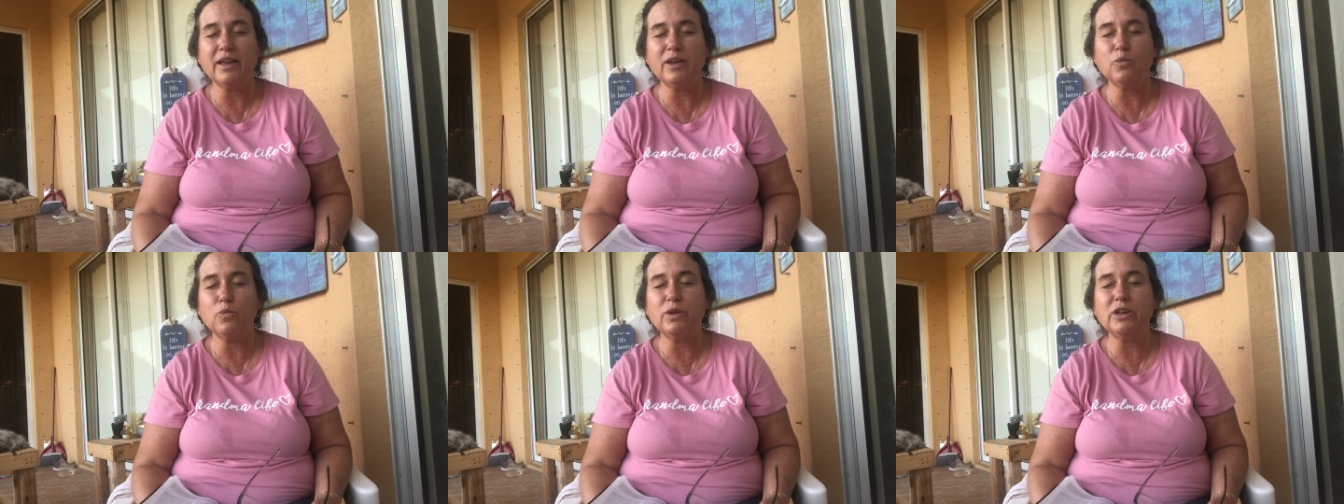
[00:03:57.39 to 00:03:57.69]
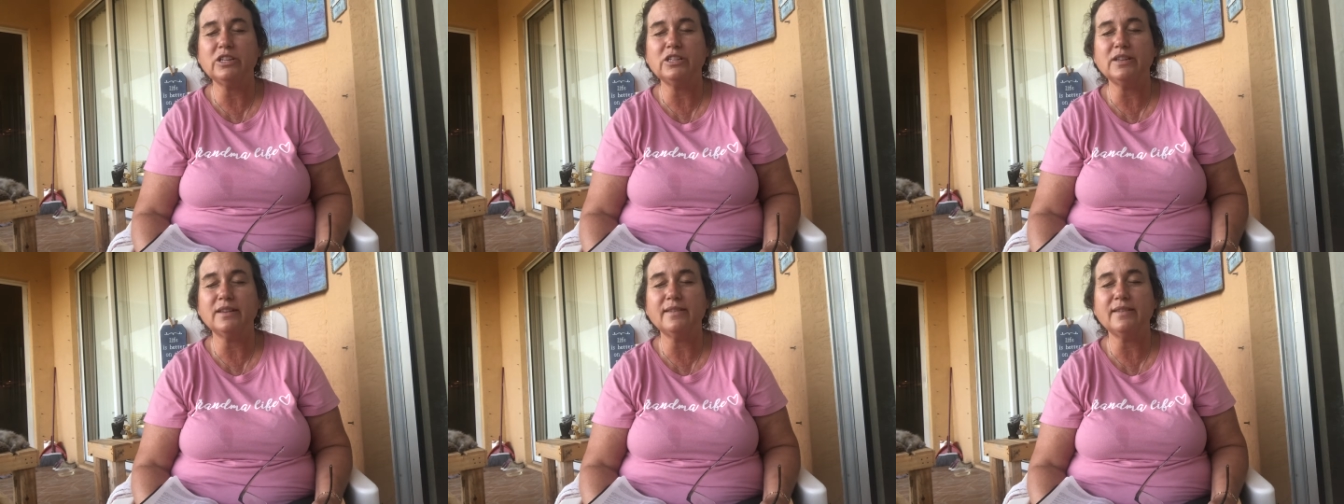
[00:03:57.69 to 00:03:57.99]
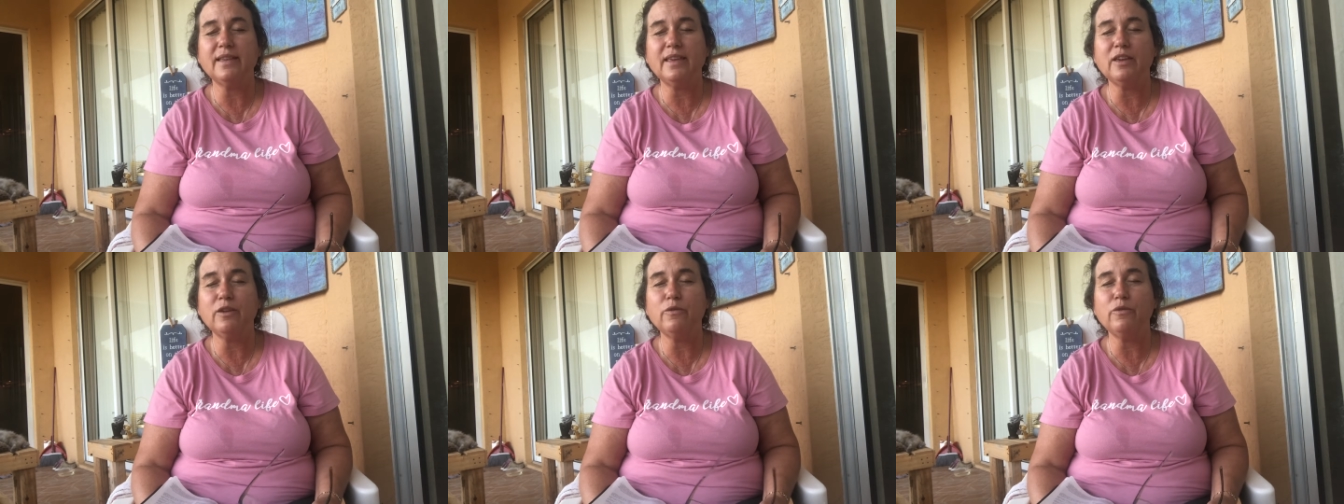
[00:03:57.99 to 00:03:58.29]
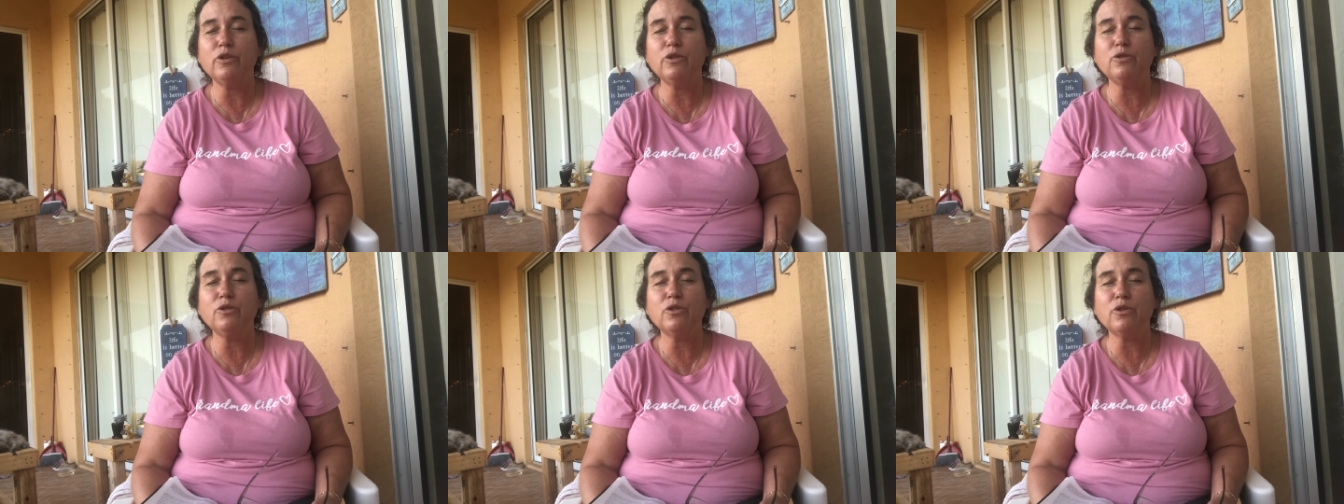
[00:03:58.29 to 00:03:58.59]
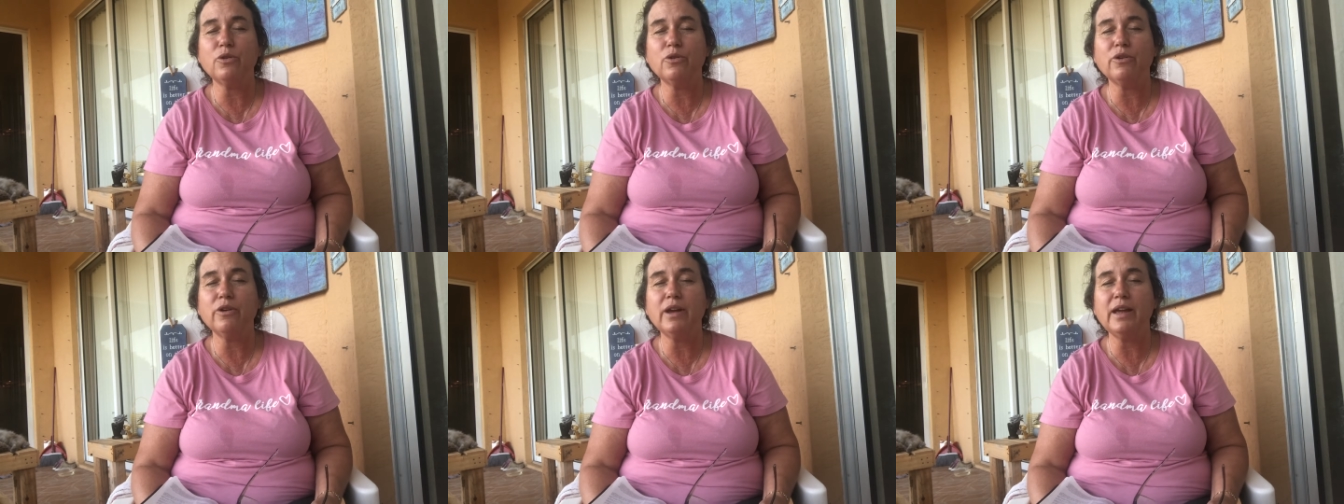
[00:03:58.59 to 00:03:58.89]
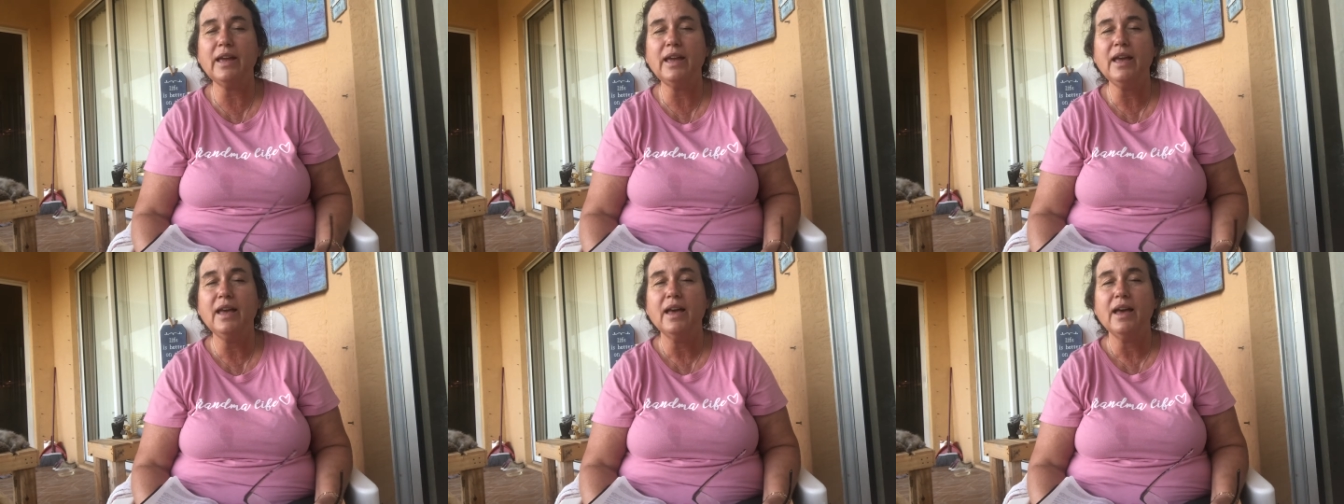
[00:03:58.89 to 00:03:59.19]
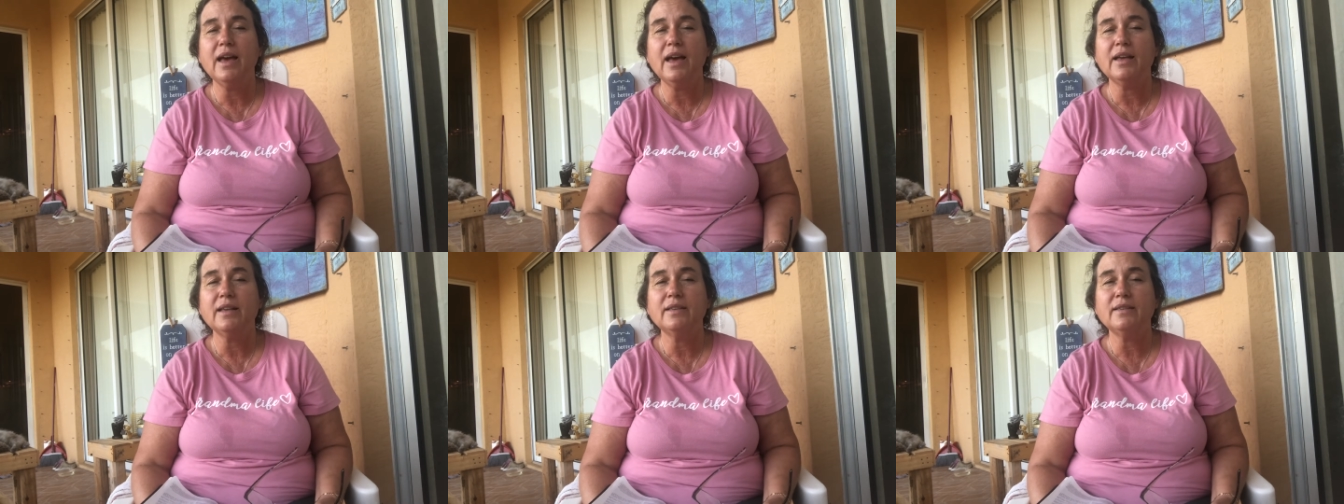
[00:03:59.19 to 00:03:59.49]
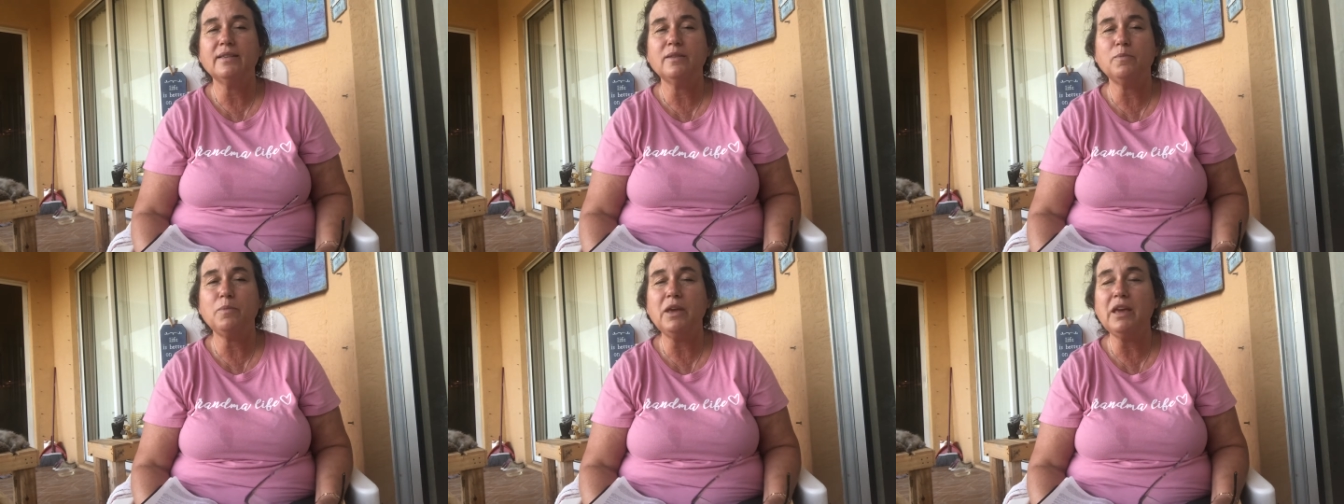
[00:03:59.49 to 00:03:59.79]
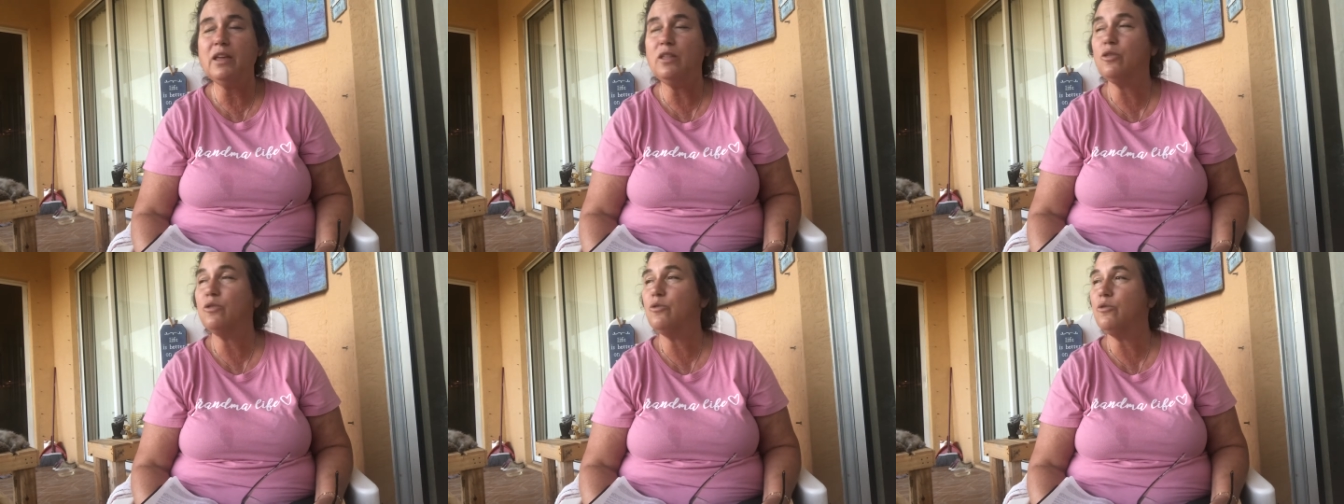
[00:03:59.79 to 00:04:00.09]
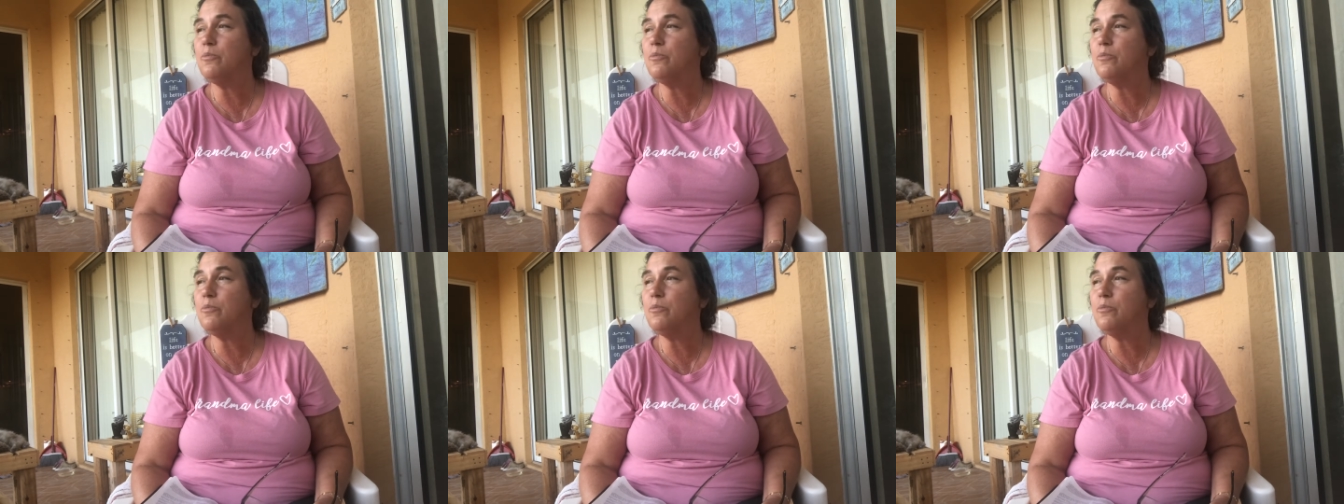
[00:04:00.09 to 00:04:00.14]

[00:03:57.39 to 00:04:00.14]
And we just give you glory. Speak through